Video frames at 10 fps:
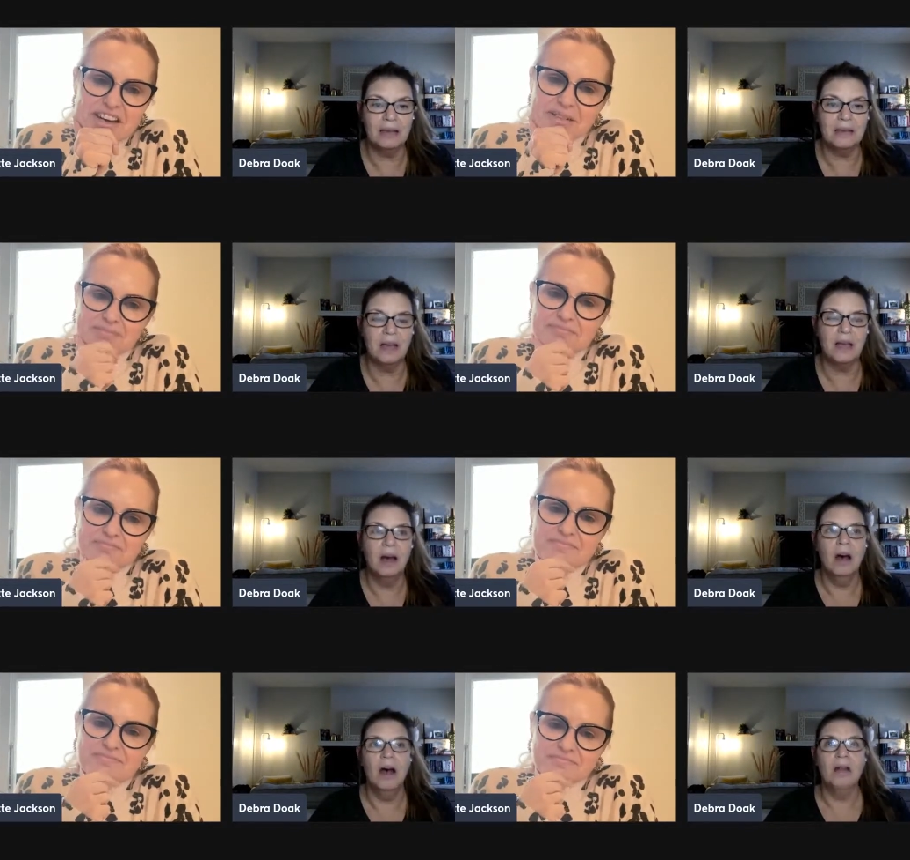Speaker 1: back and
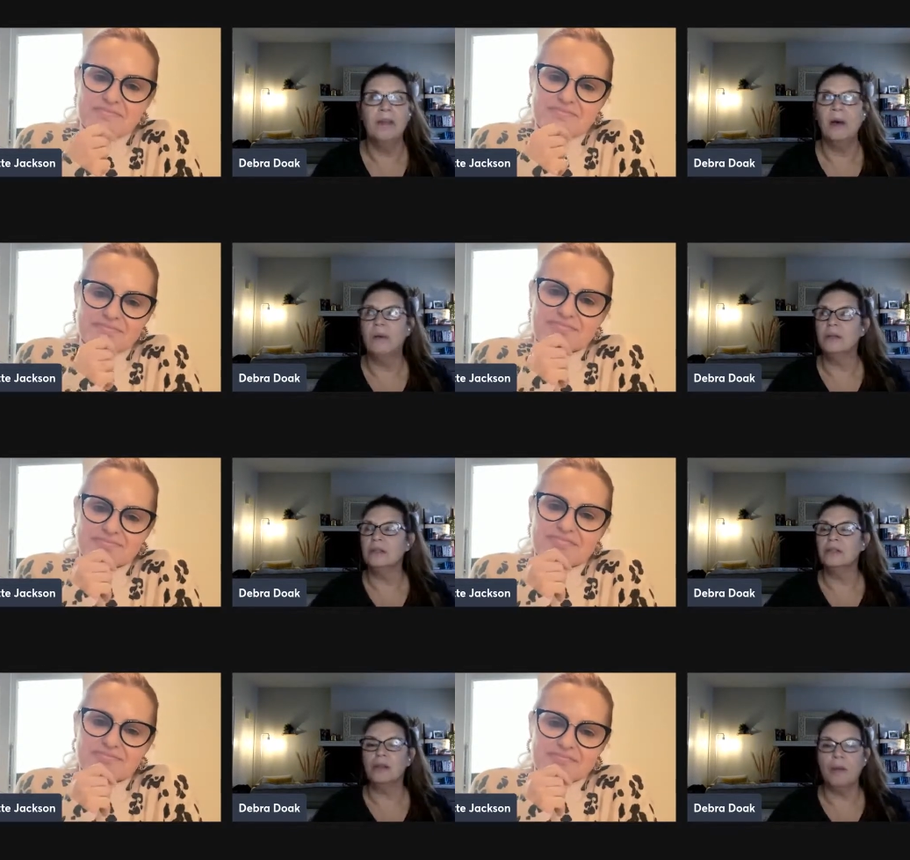say, oh, that went
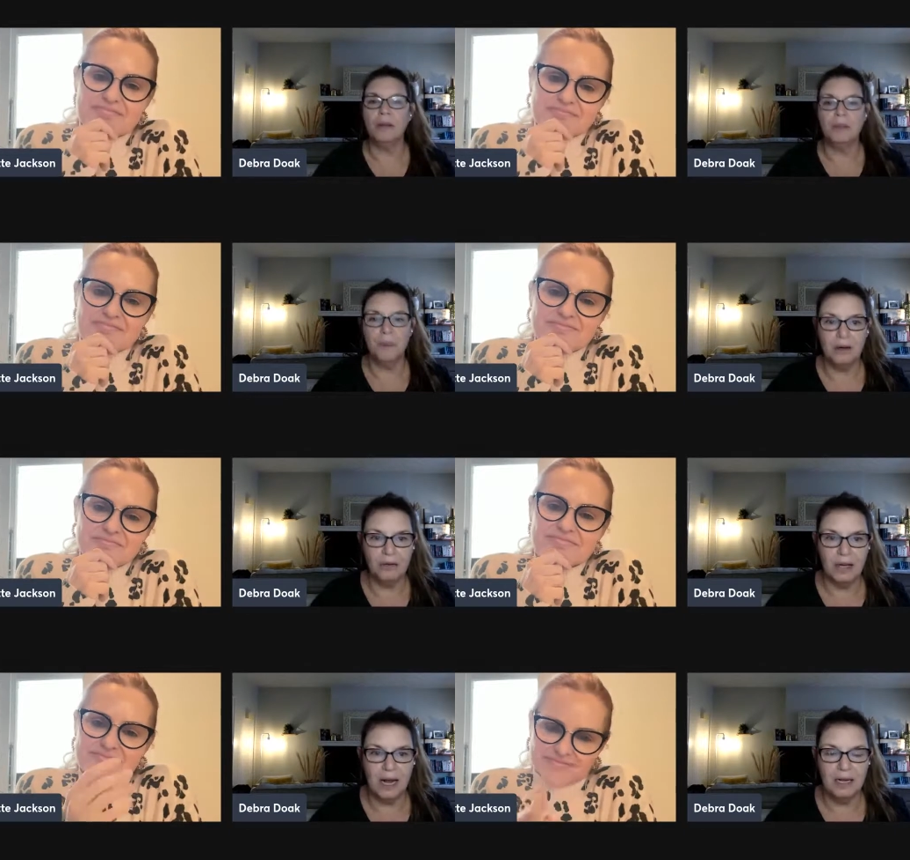so much
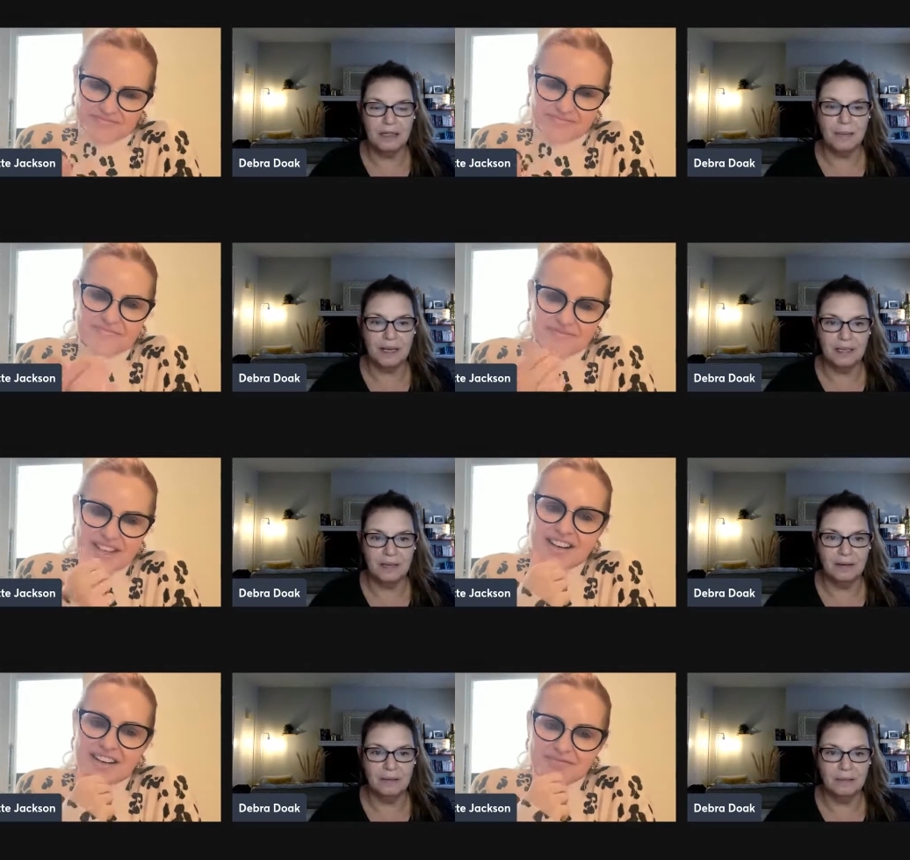better than I expected.